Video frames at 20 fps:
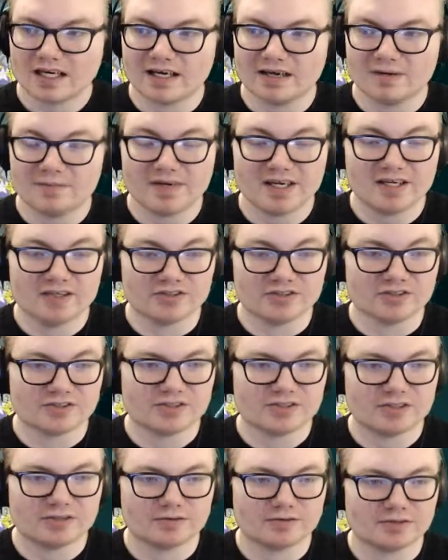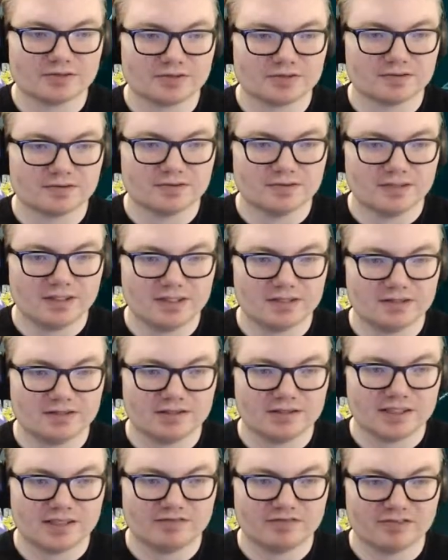I imagine so, dude.
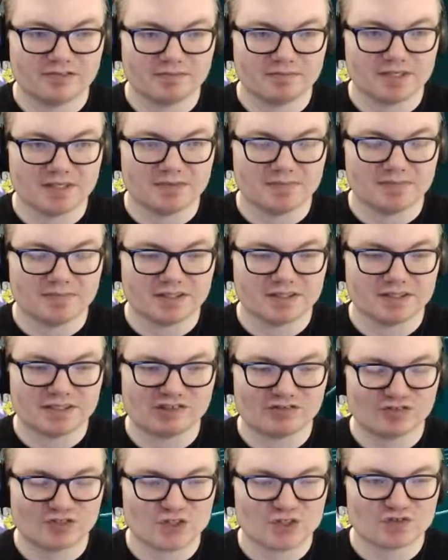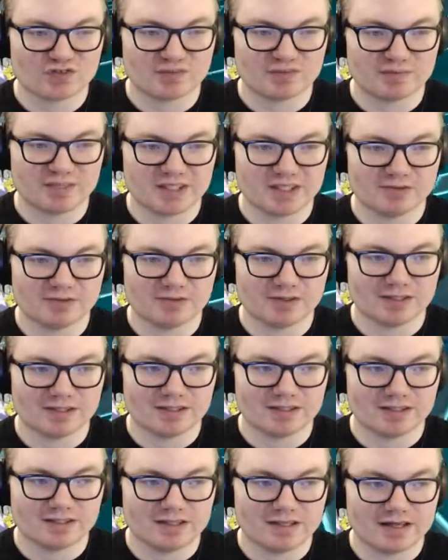It definitely made a big difference for me when I
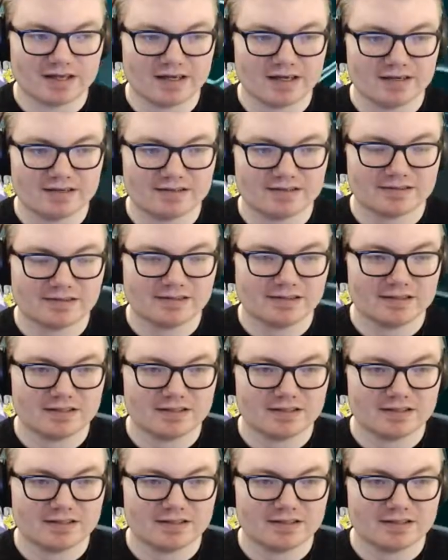did that.